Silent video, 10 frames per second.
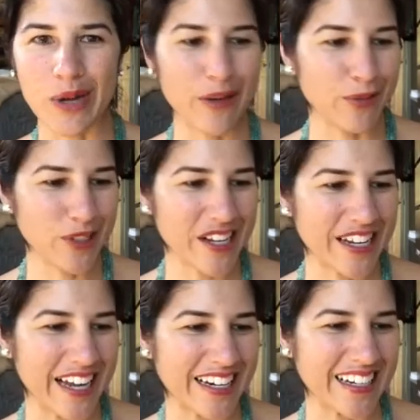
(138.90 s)
way of
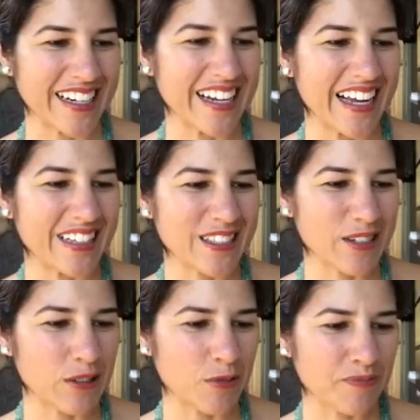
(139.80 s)
looking at it. And
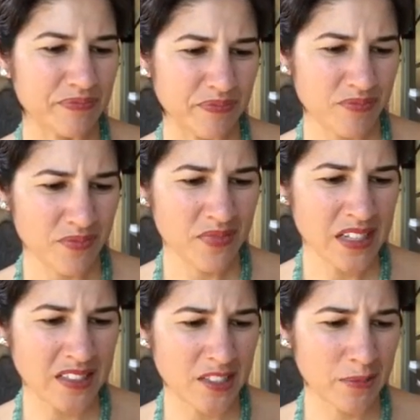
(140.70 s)
so
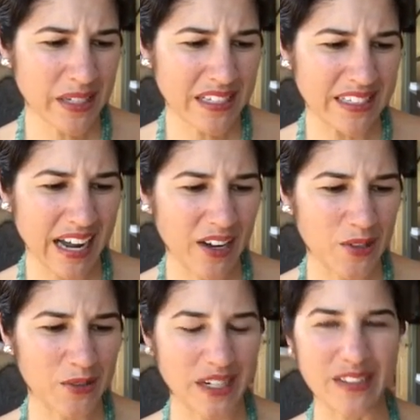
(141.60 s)
to me
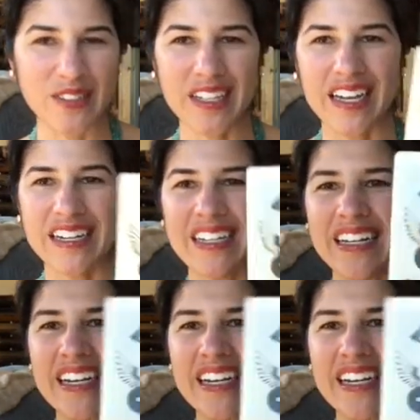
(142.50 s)
now when I look at it,